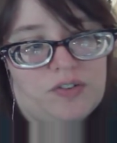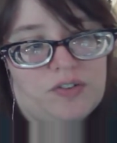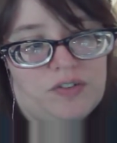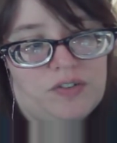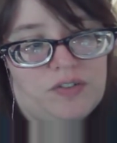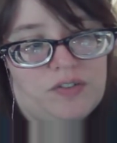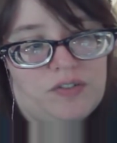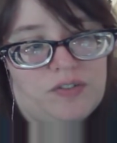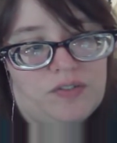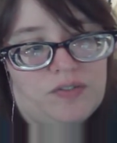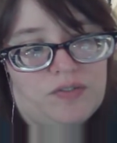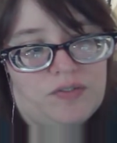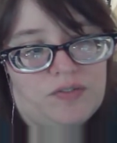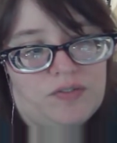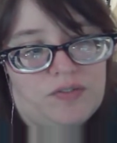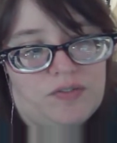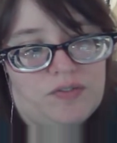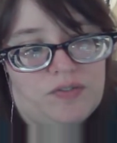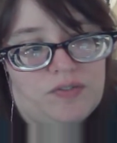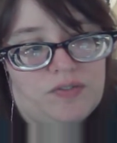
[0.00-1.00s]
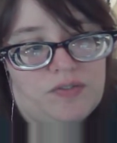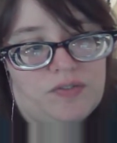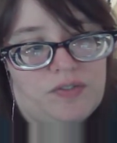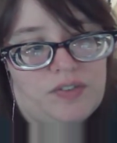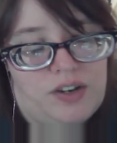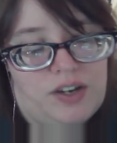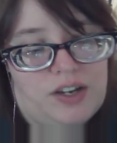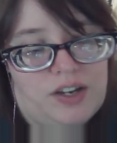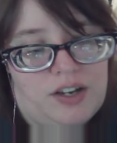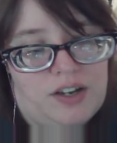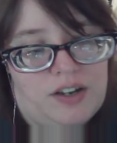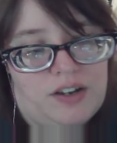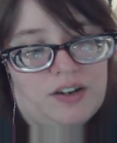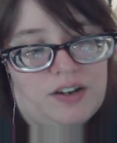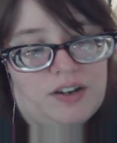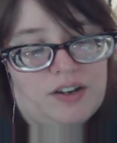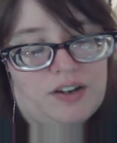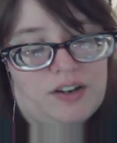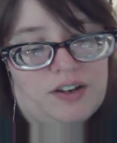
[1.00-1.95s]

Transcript: Nobody speaks.